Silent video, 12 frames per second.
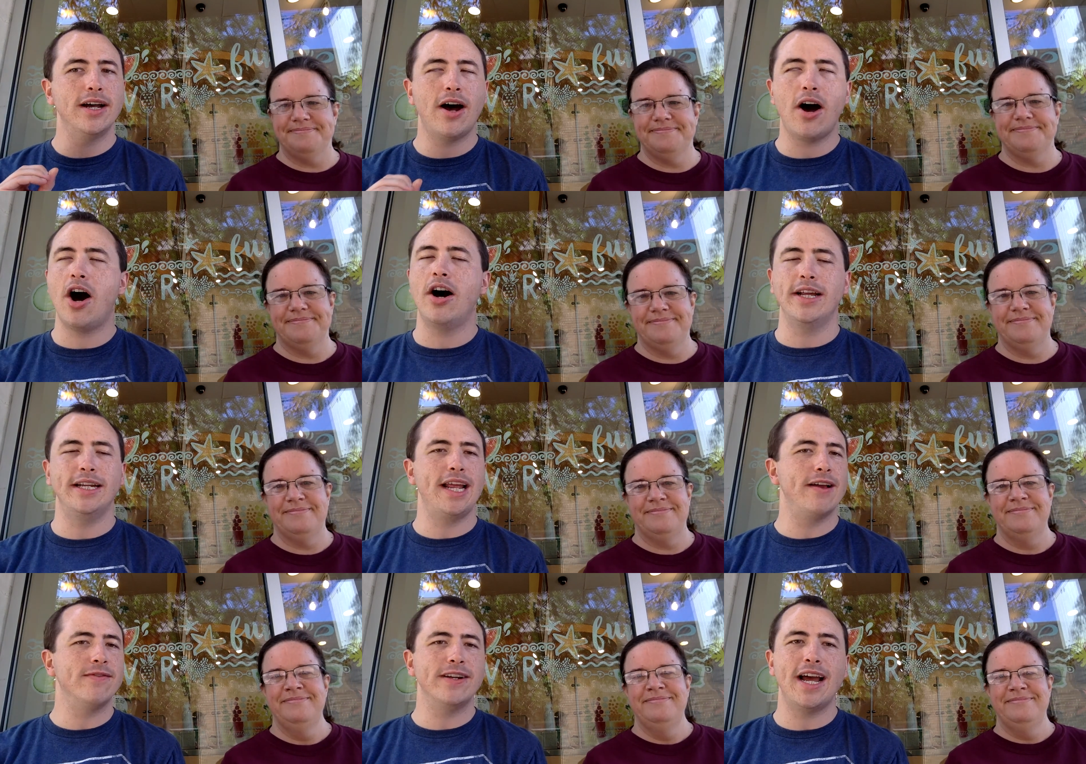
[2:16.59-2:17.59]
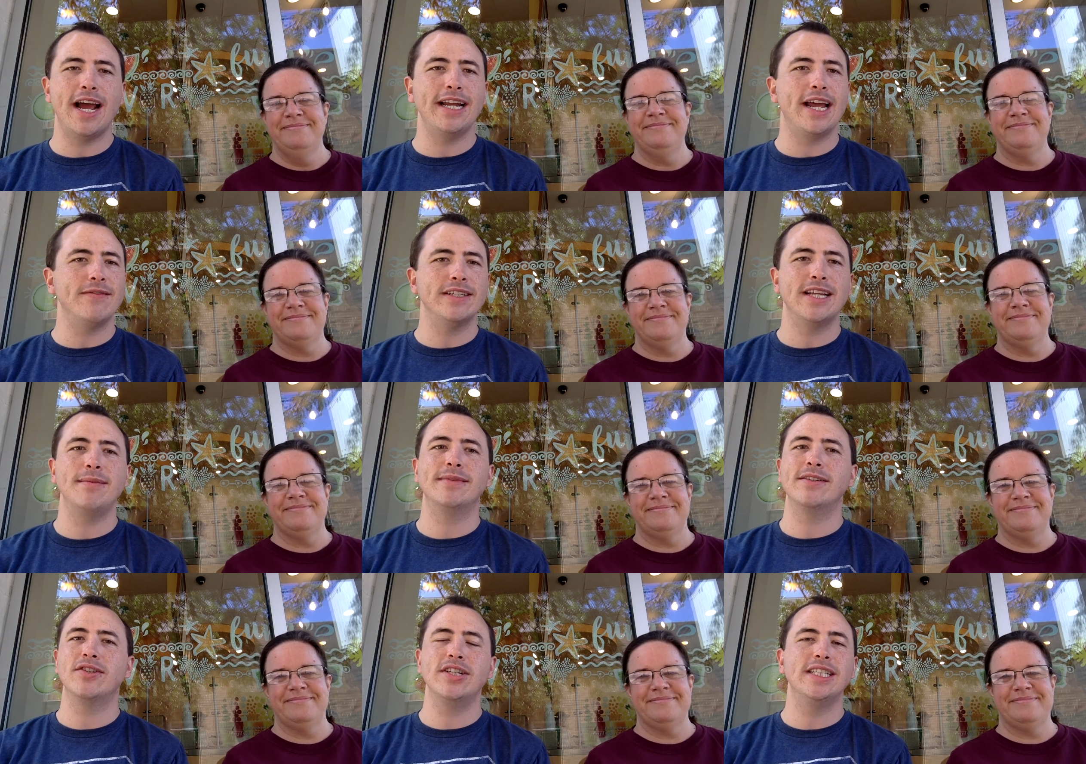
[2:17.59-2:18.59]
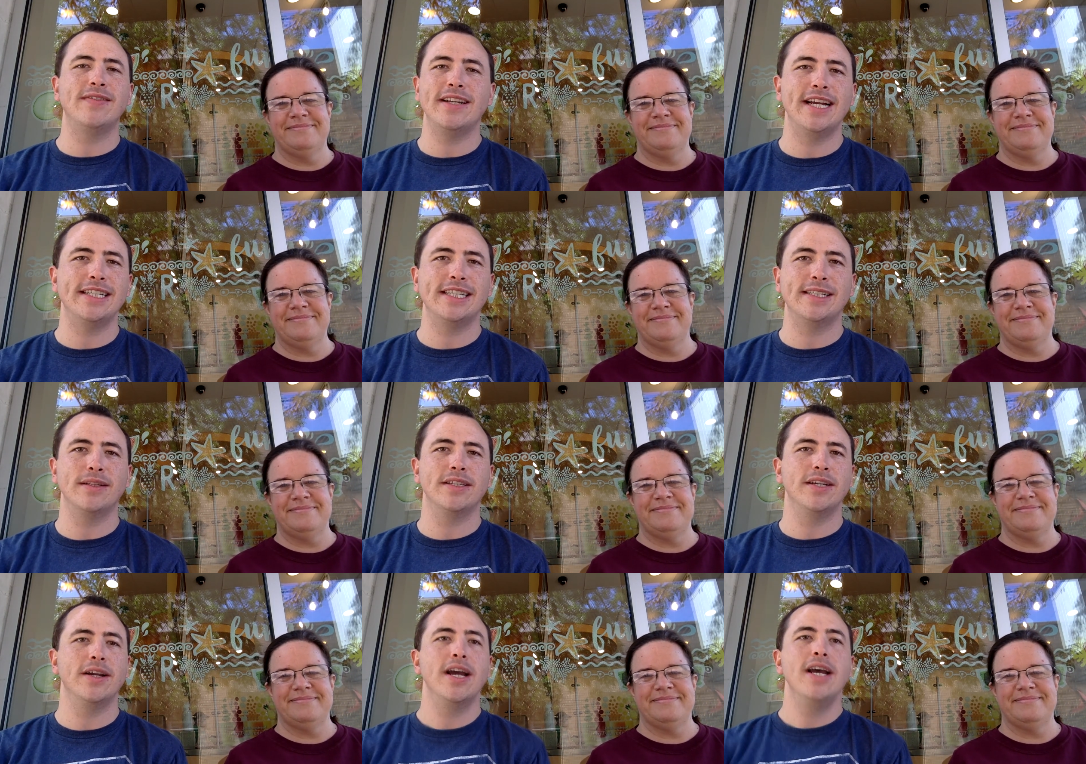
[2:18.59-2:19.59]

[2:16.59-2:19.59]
Speaker 1: on it every night, every time. So she's fantastic as well too.